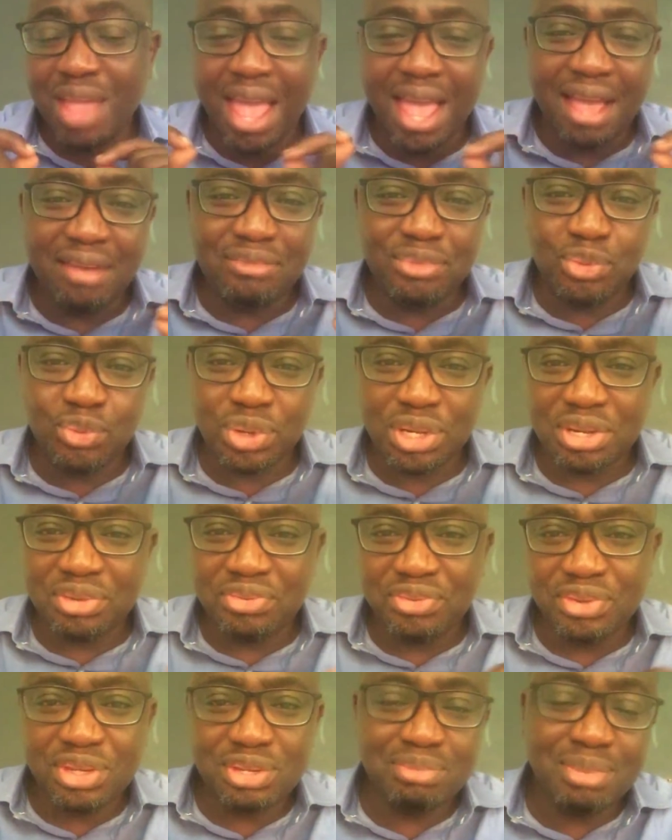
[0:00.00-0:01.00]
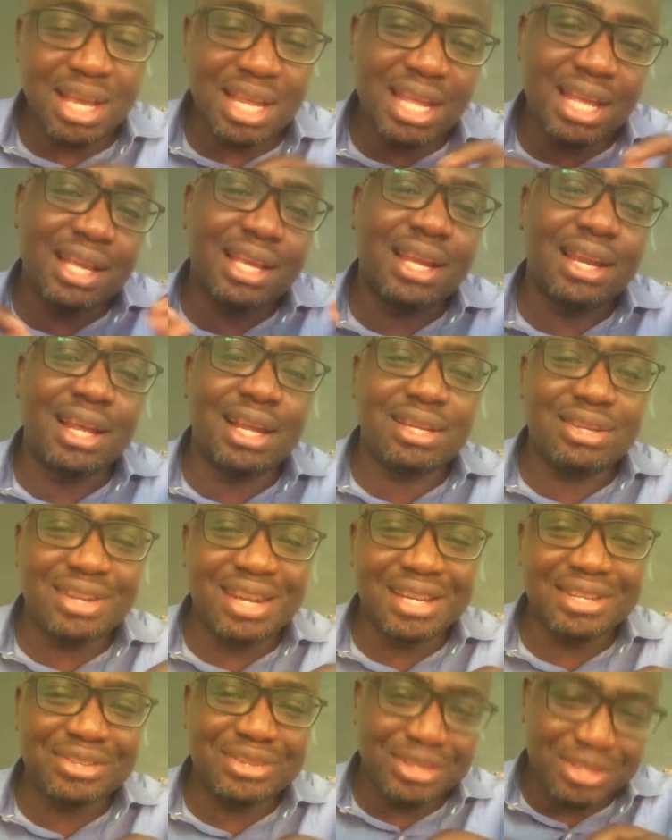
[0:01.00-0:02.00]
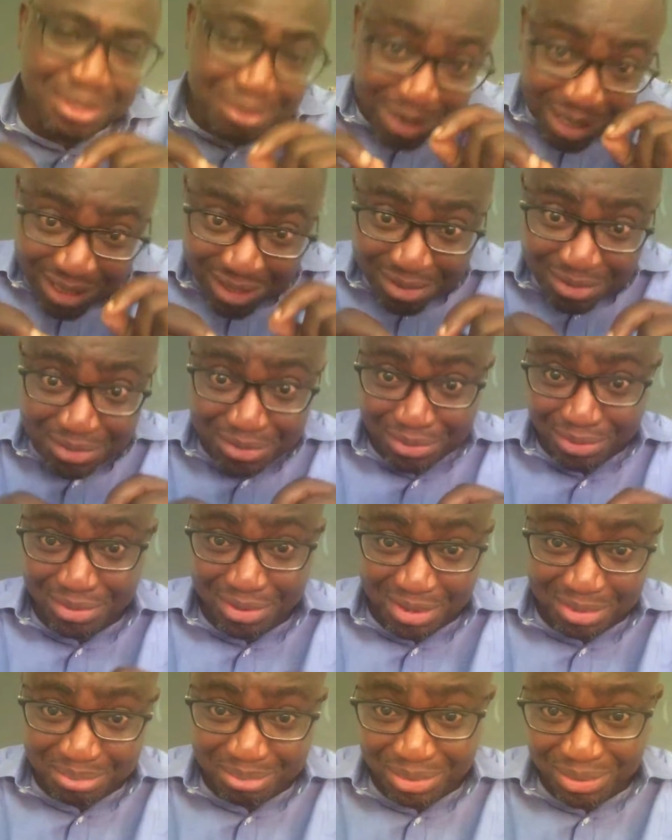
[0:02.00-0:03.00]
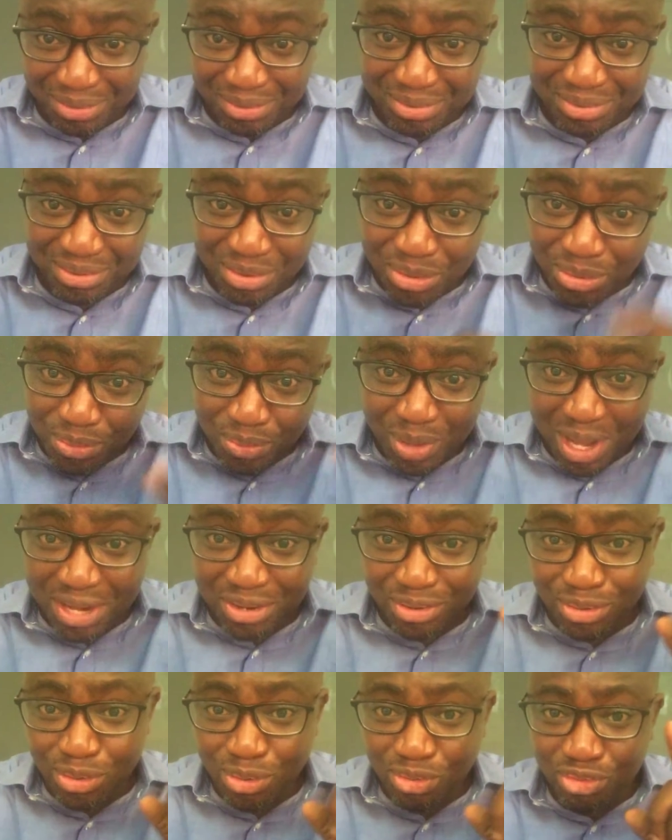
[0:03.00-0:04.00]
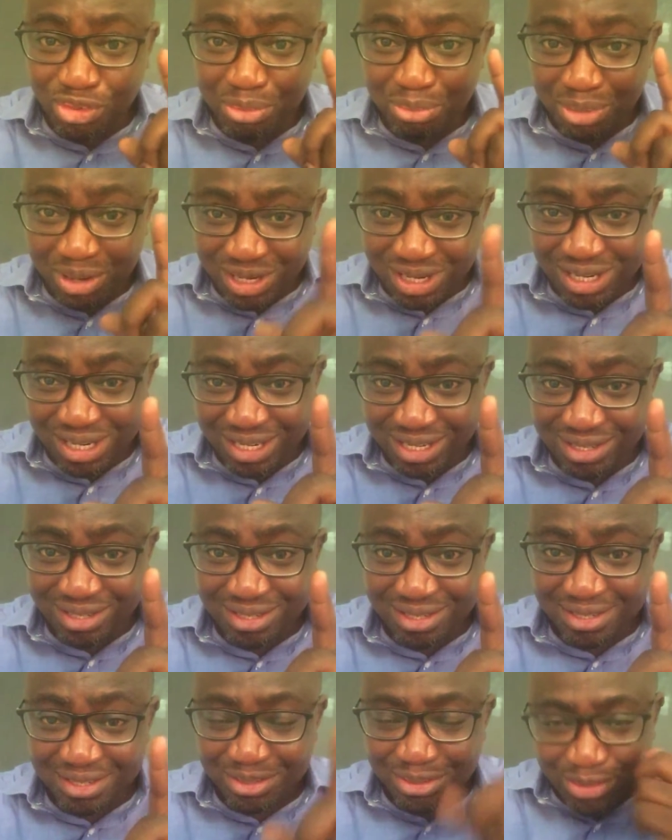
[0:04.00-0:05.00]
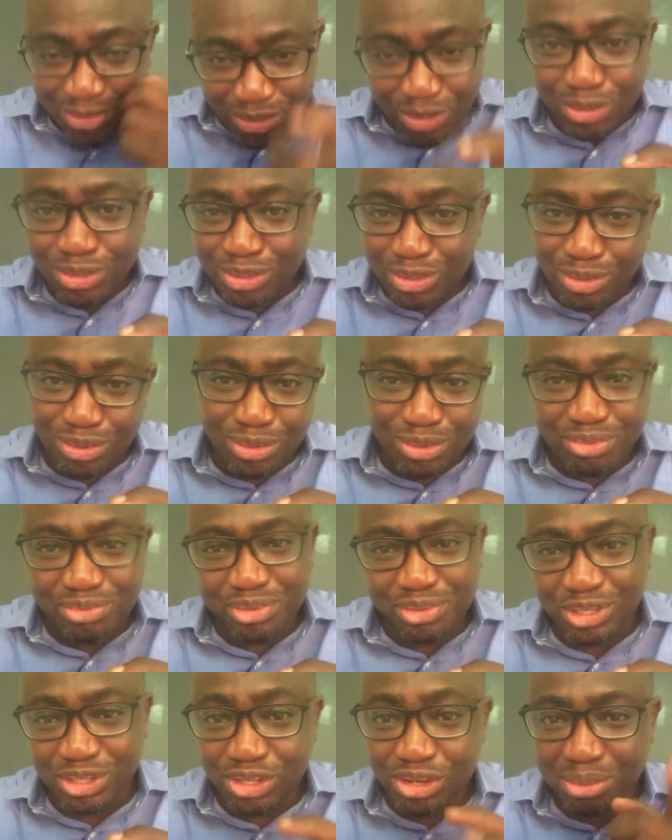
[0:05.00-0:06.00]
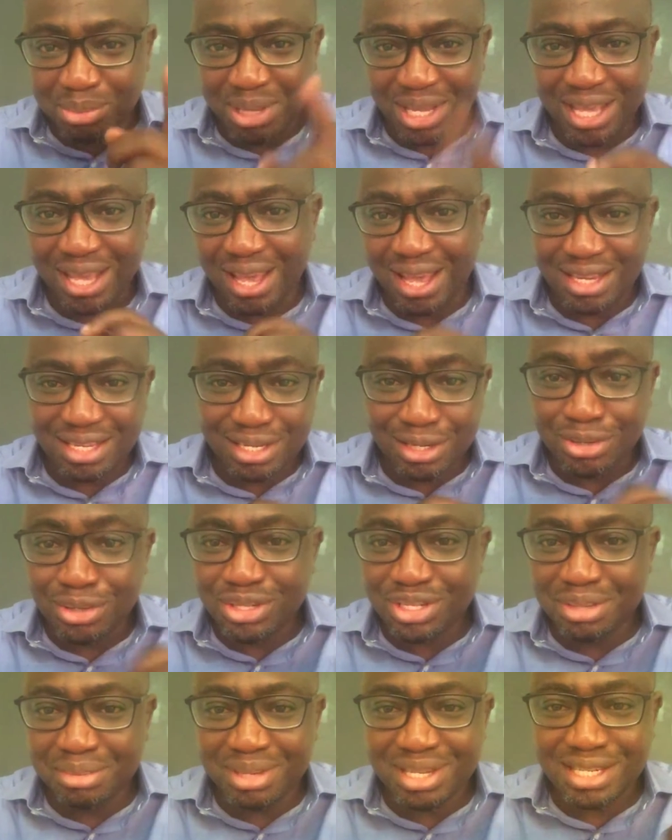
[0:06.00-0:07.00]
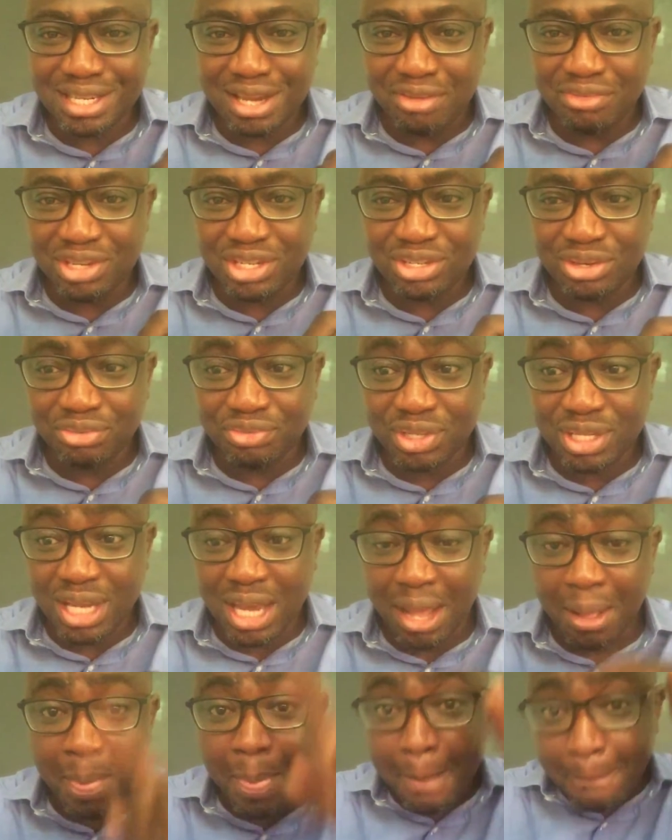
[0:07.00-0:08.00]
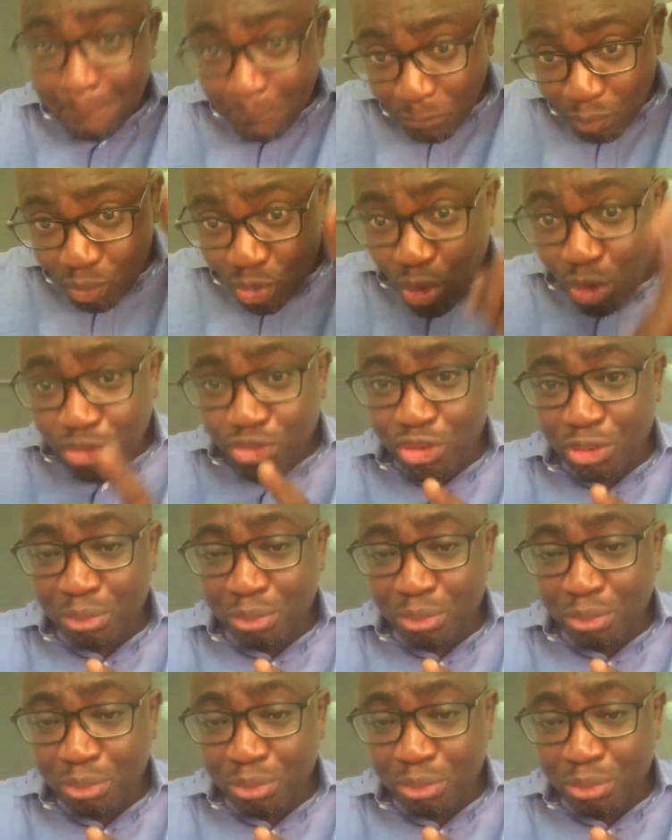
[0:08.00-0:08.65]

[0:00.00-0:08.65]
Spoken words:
I have a wonderful smile that can attract customers. Oh, come on. Why not go for modeling? Don't look for job here as a customer service officer. Go